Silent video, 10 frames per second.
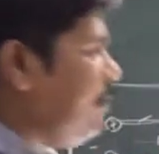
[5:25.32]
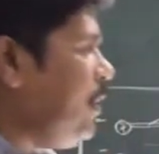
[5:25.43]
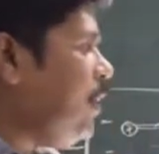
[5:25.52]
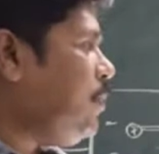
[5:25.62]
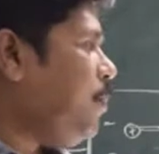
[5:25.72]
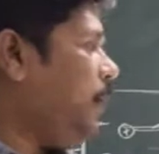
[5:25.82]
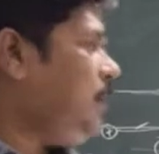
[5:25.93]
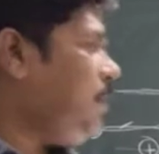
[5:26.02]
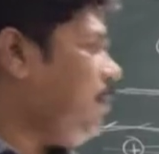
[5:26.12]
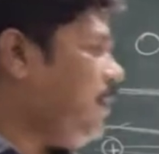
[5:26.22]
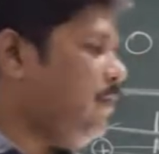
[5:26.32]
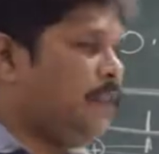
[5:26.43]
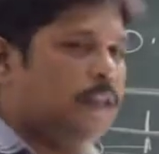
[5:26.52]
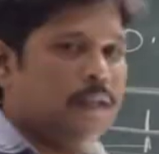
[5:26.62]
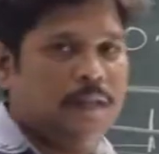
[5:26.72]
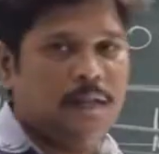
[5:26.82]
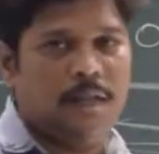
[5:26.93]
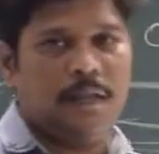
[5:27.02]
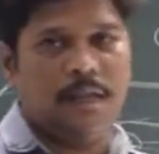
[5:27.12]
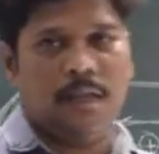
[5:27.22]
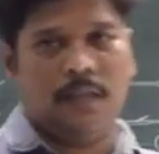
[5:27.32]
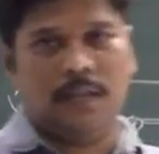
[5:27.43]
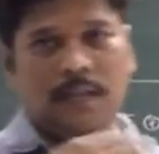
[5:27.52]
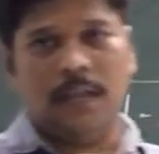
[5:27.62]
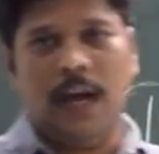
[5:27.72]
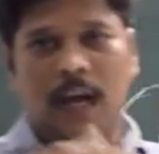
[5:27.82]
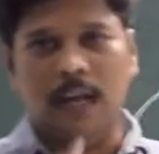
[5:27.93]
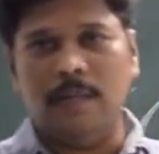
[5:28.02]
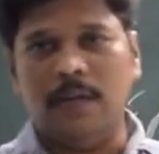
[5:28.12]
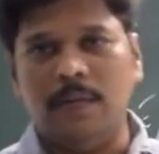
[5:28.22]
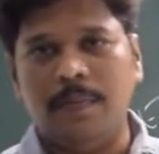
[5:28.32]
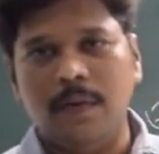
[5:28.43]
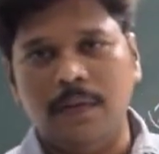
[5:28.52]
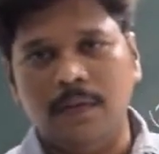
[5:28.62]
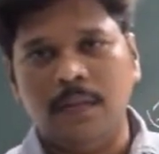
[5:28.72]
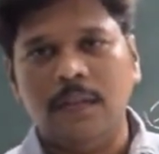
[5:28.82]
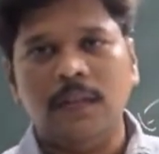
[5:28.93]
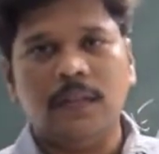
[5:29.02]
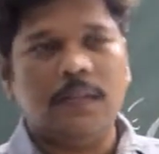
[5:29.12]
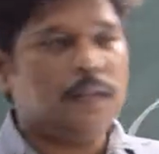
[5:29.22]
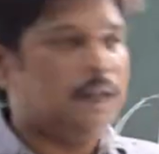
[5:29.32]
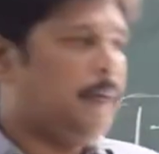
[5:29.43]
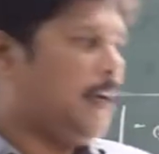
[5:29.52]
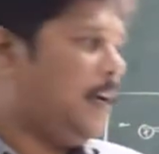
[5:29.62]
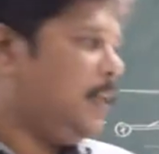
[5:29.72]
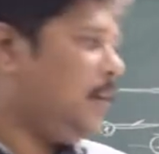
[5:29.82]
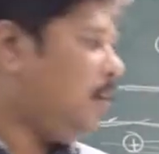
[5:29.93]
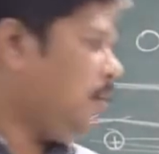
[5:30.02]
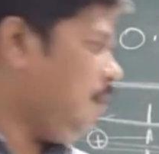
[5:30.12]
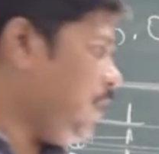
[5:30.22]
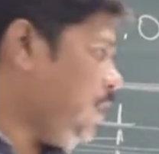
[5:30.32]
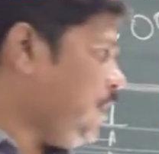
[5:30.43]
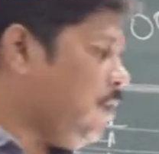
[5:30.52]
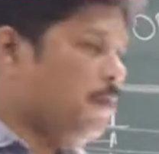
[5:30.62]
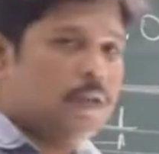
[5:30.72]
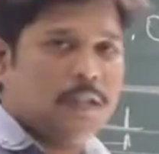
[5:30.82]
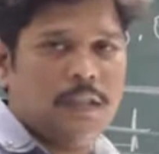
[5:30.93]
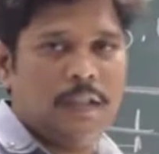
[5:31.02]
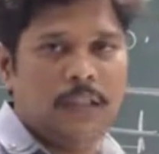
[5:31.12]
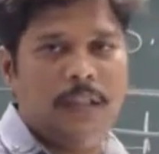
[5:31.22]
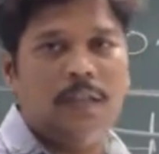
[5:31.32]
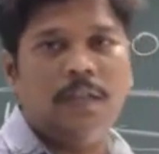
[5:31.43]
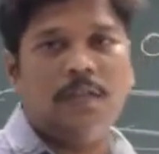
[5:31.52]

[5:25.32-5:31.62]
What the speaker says: wheel is placed in between this, they are able to produce the mechanical or rotational motion in it.